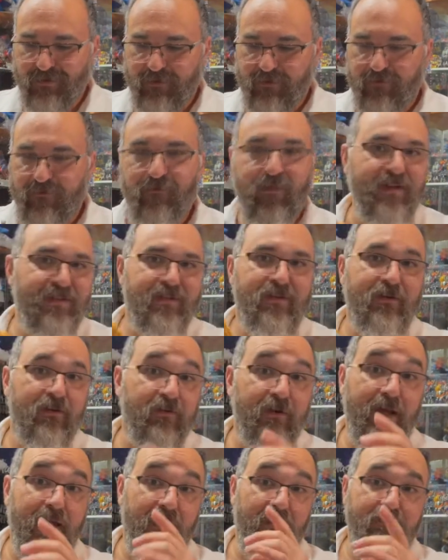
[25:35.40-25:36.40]
futzing
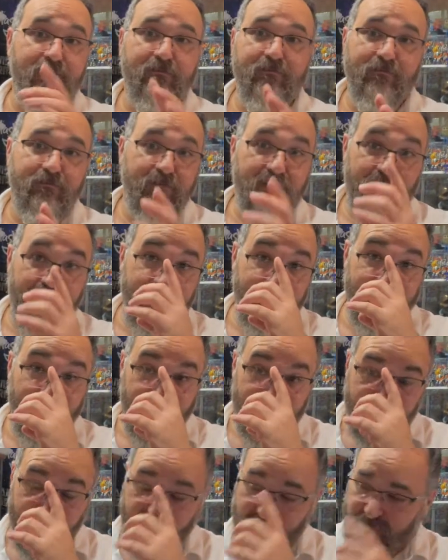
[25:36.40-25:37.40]
around that needs to
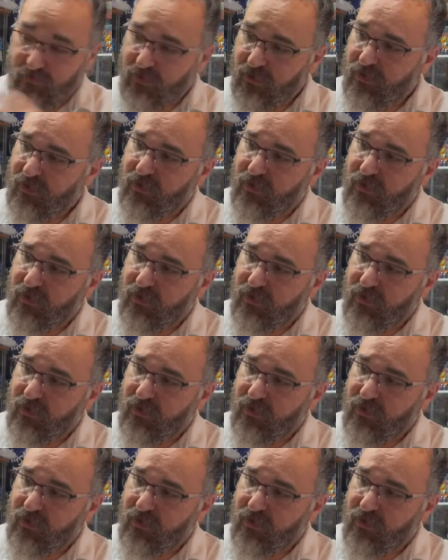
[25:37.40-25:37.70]
be done.